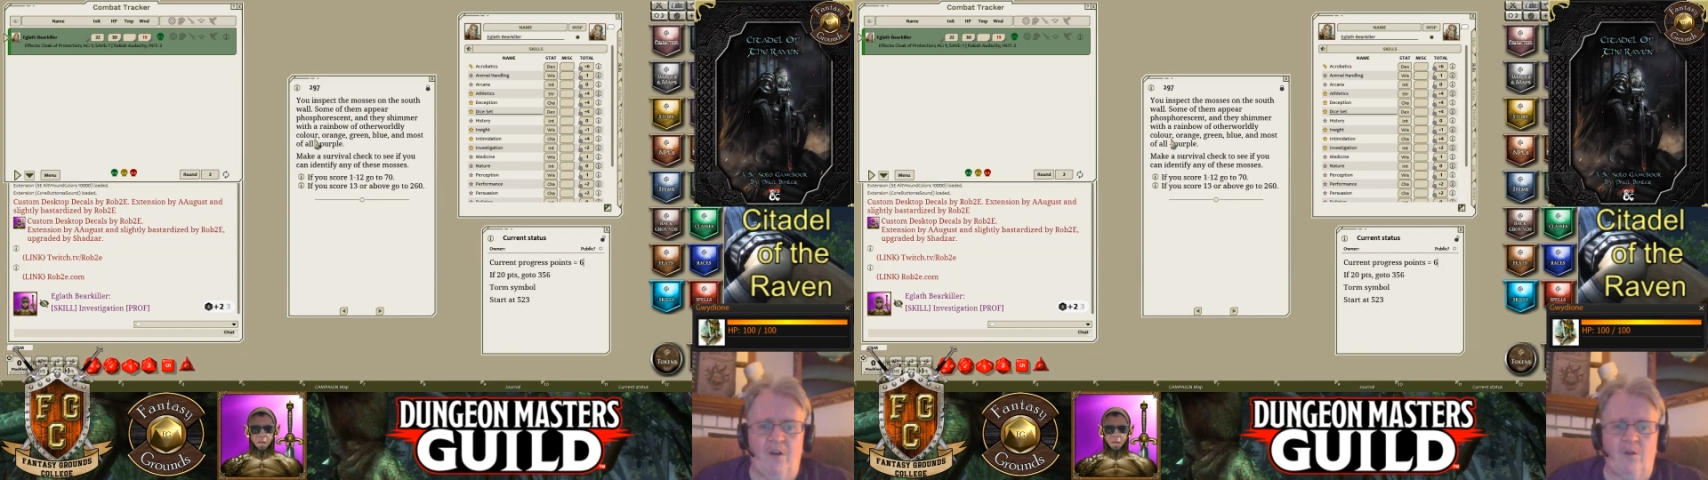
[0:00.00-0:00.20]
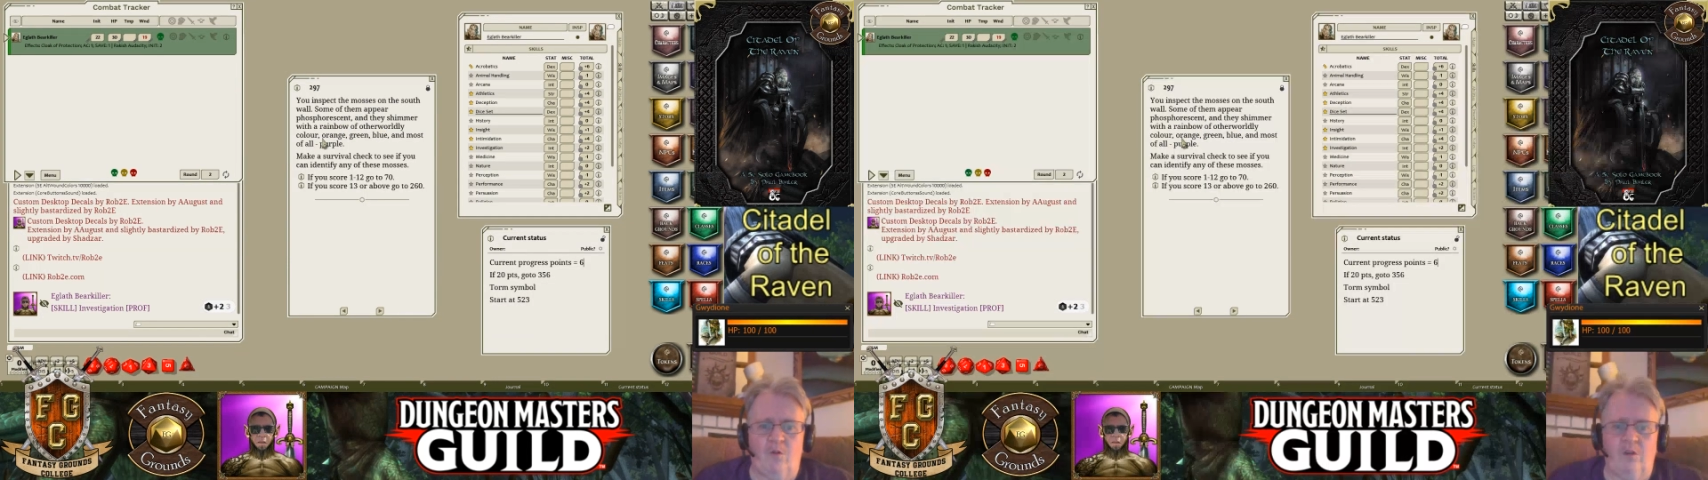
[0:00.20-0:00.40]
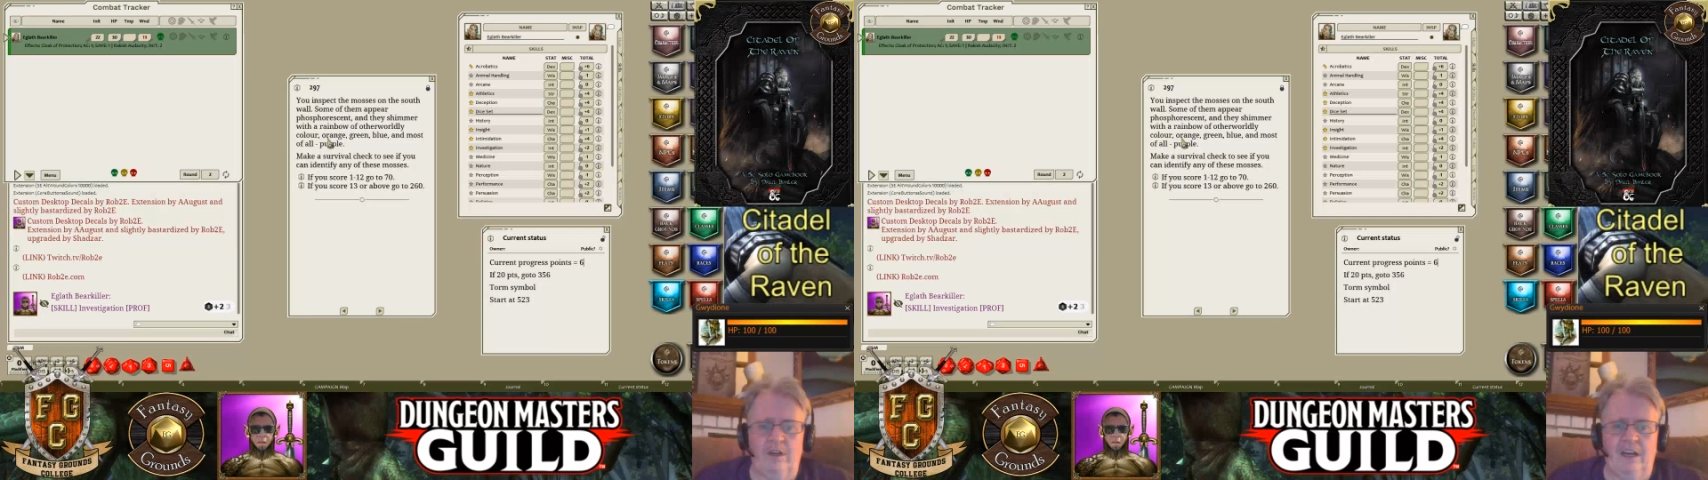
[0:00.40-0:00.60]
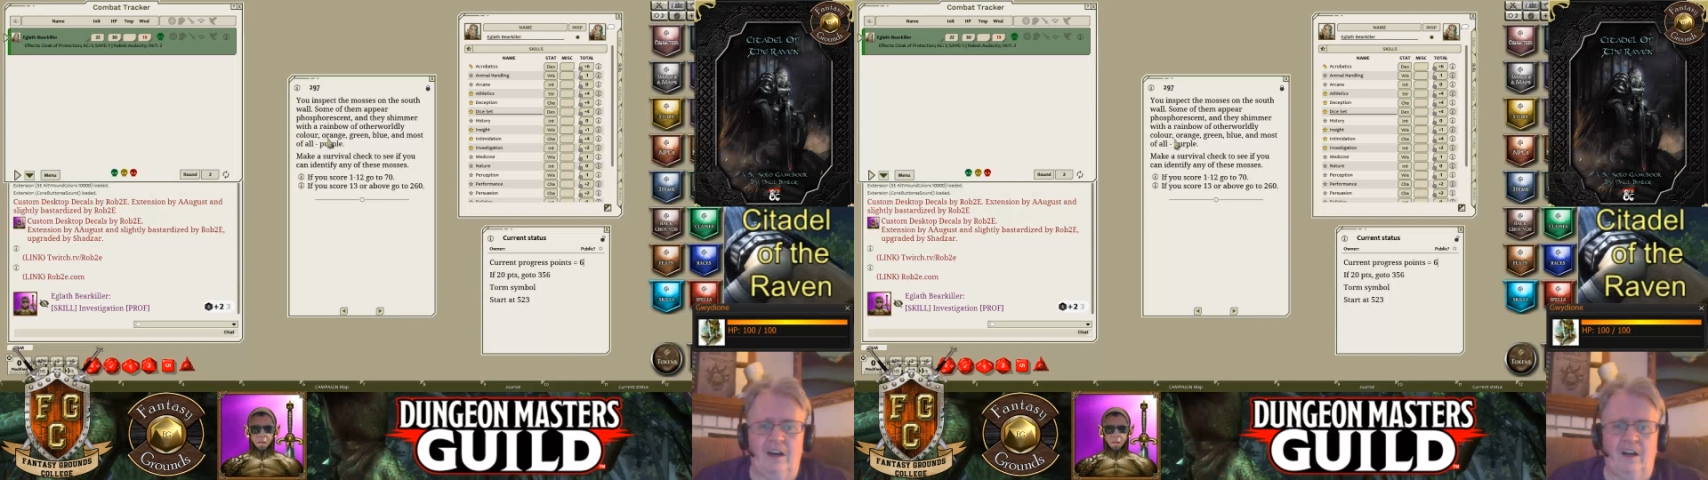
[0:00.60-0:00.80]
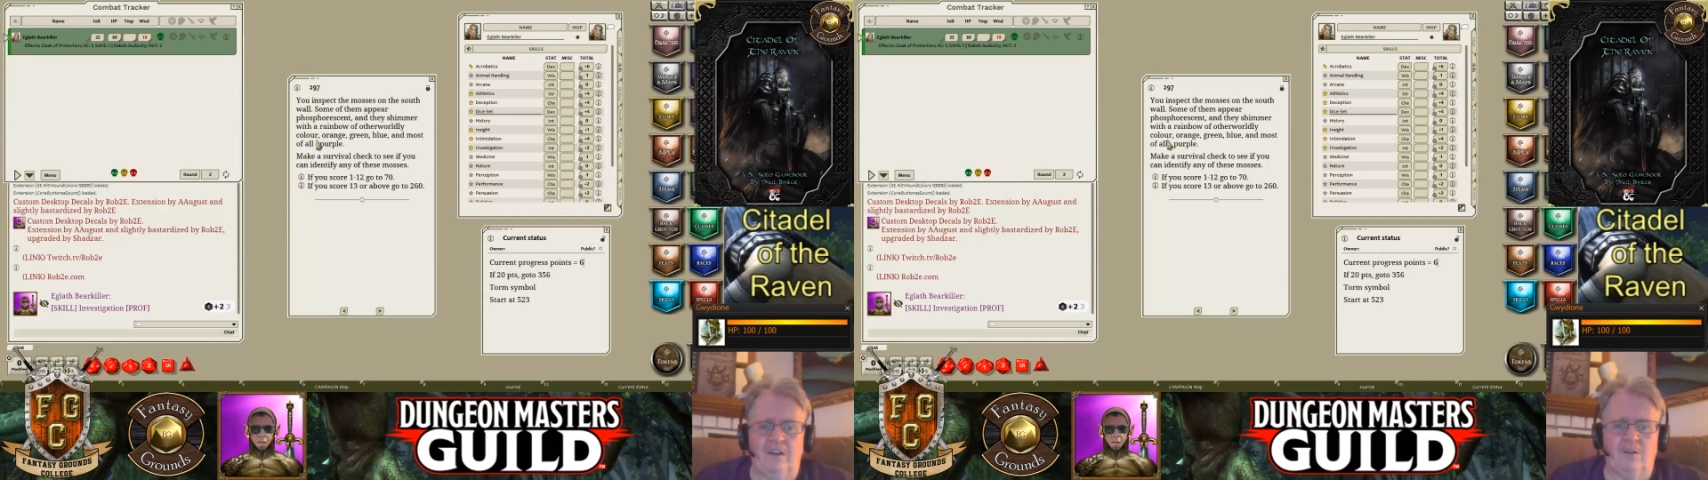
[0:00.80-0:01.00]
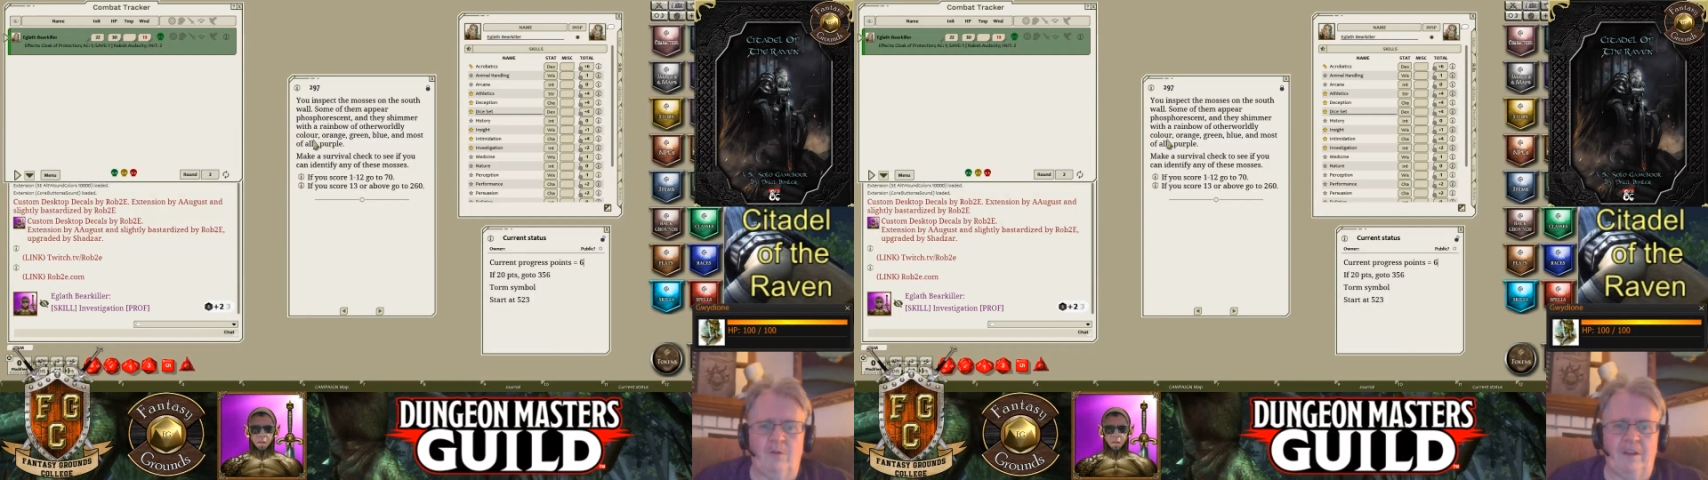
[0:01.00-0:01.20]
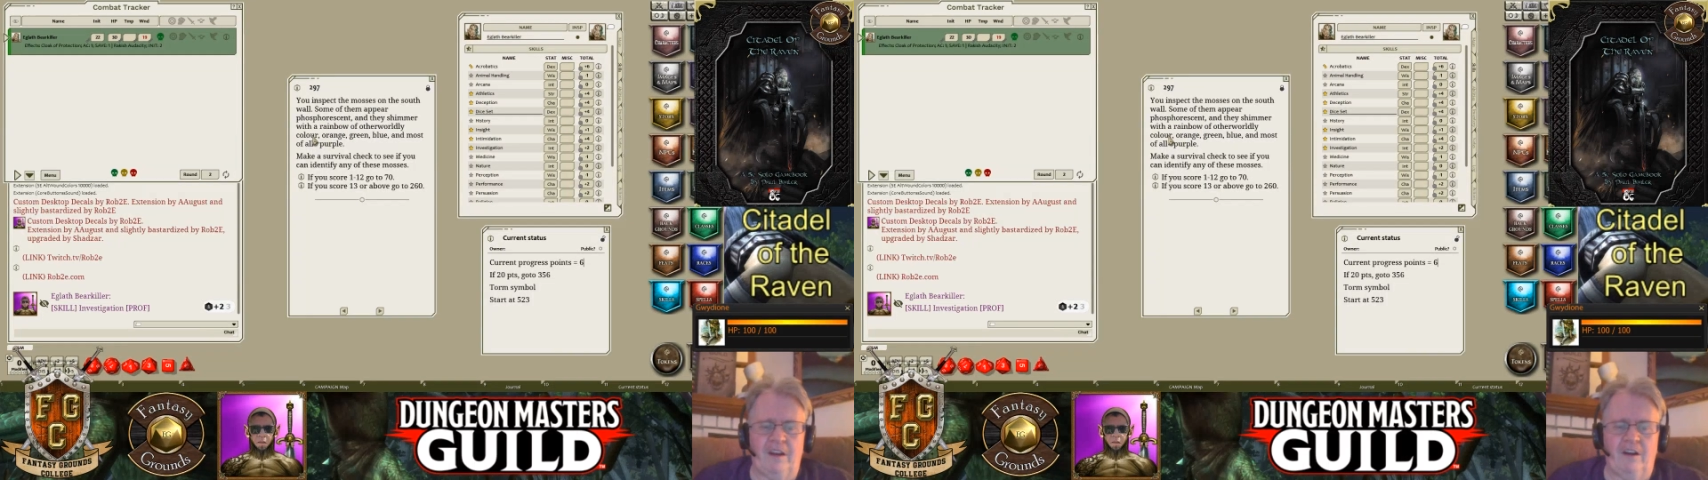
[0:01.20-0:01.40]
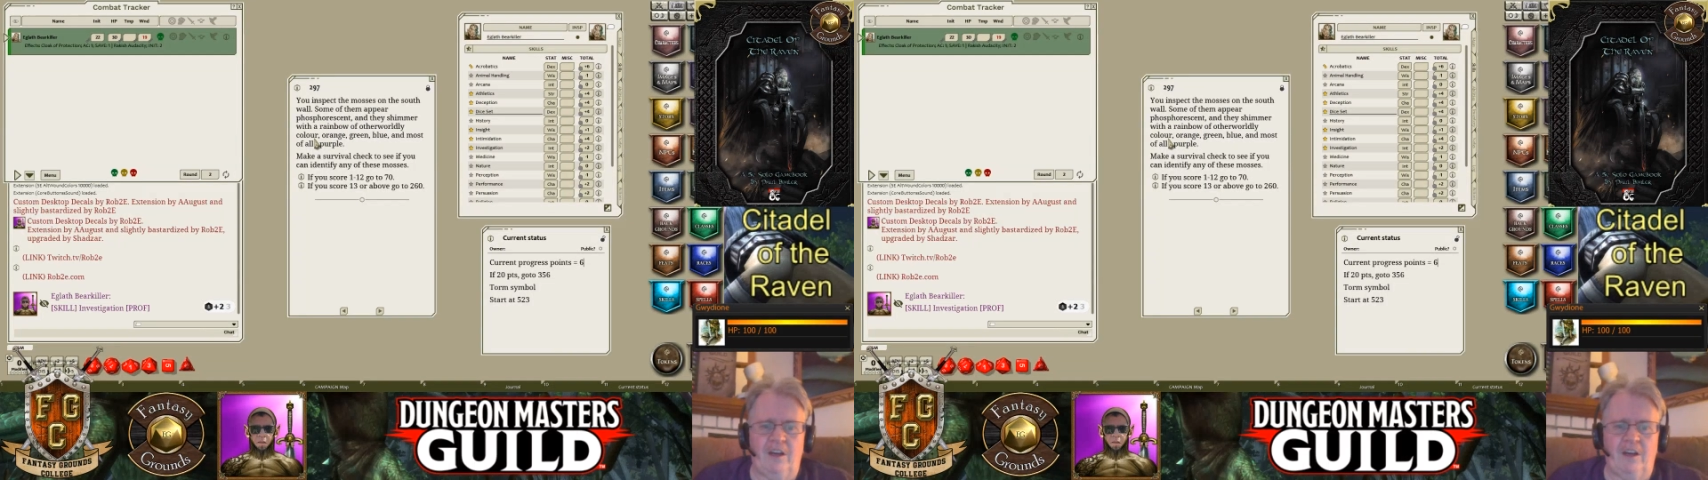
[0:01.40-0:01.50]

otherworldly color with